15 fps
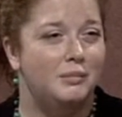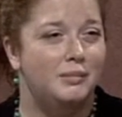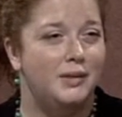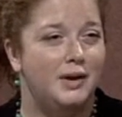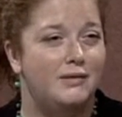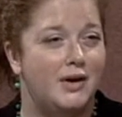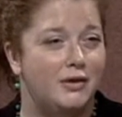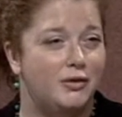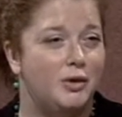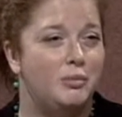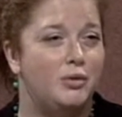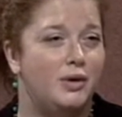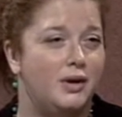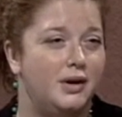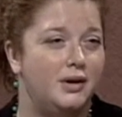Advisory
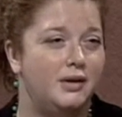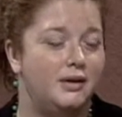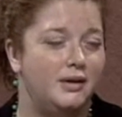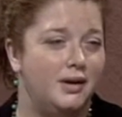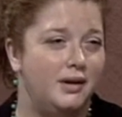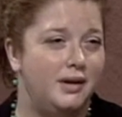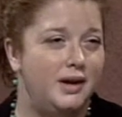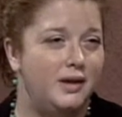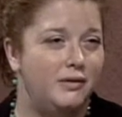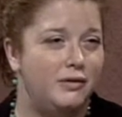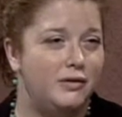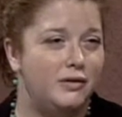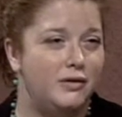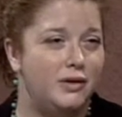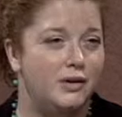Board
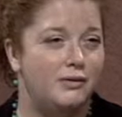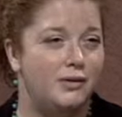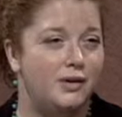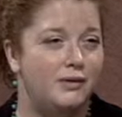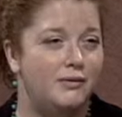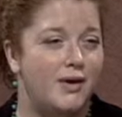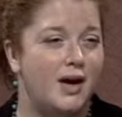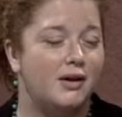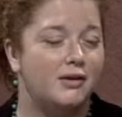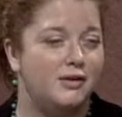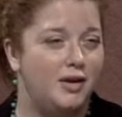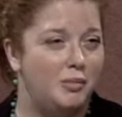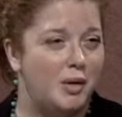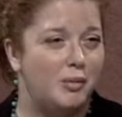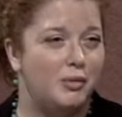gives to different
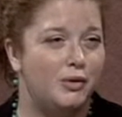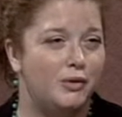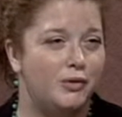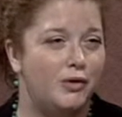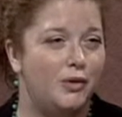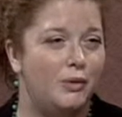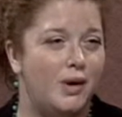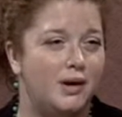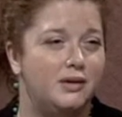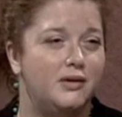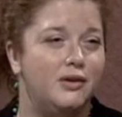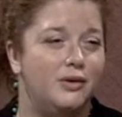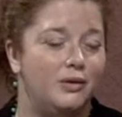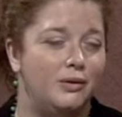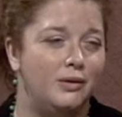faculty members who want
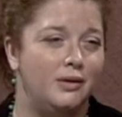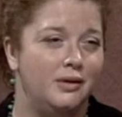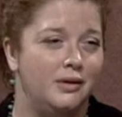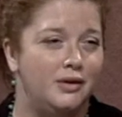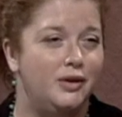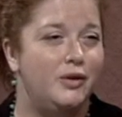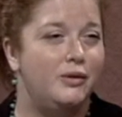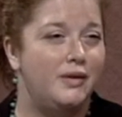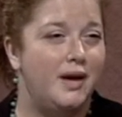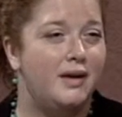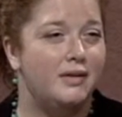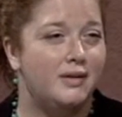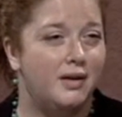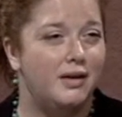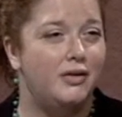to use
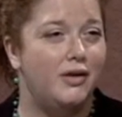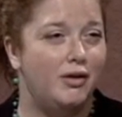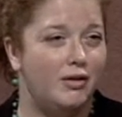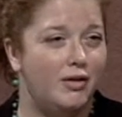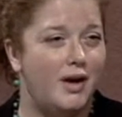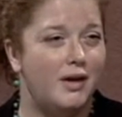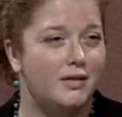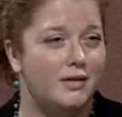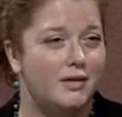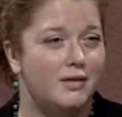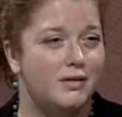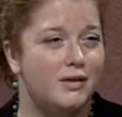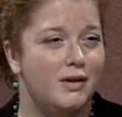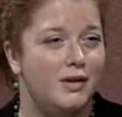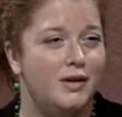ASL in their
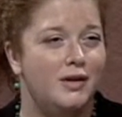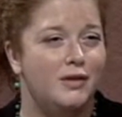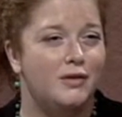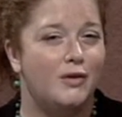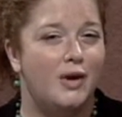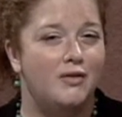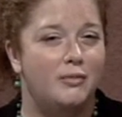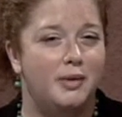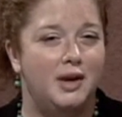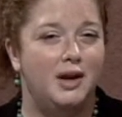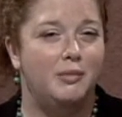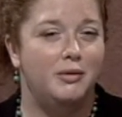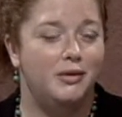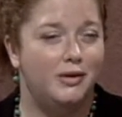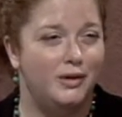classes. So I've been
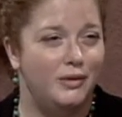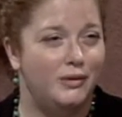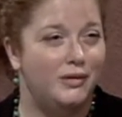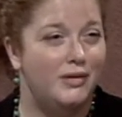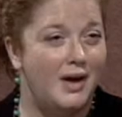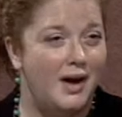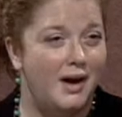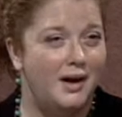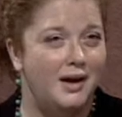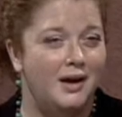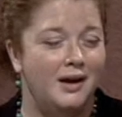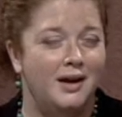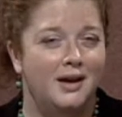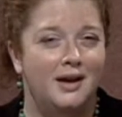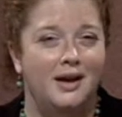able to use that.
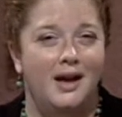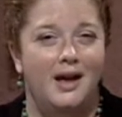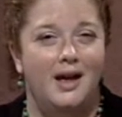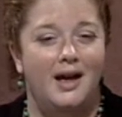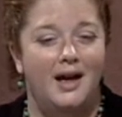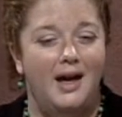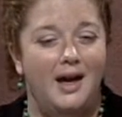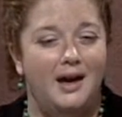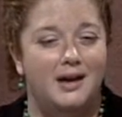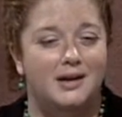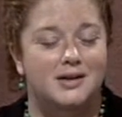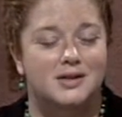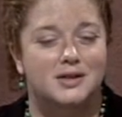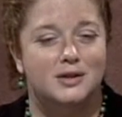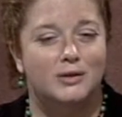
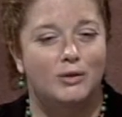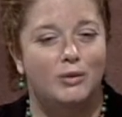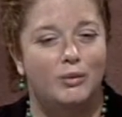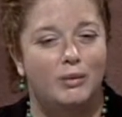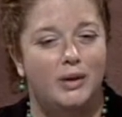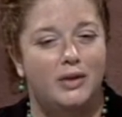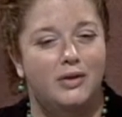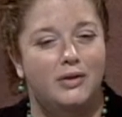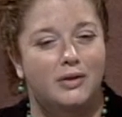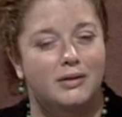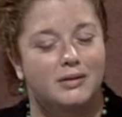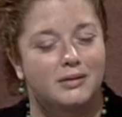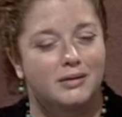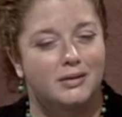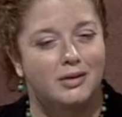And with
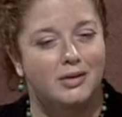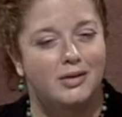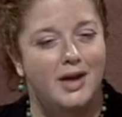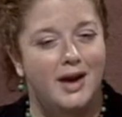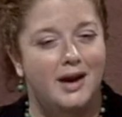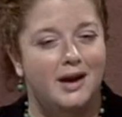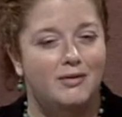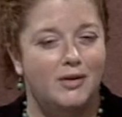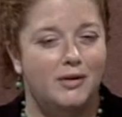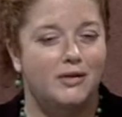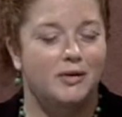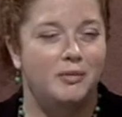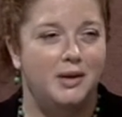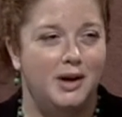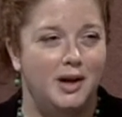that, I've
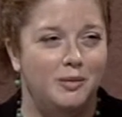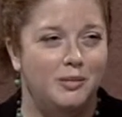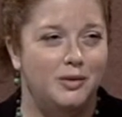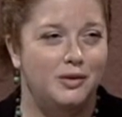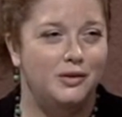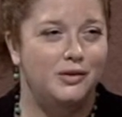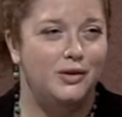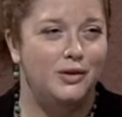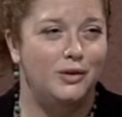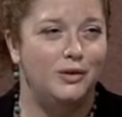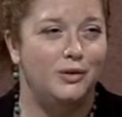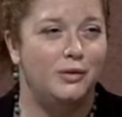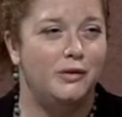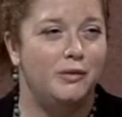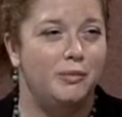also been able
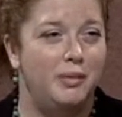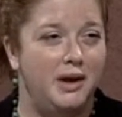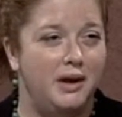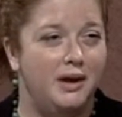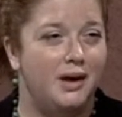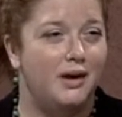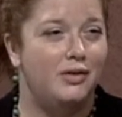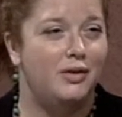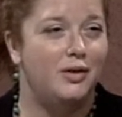to speak at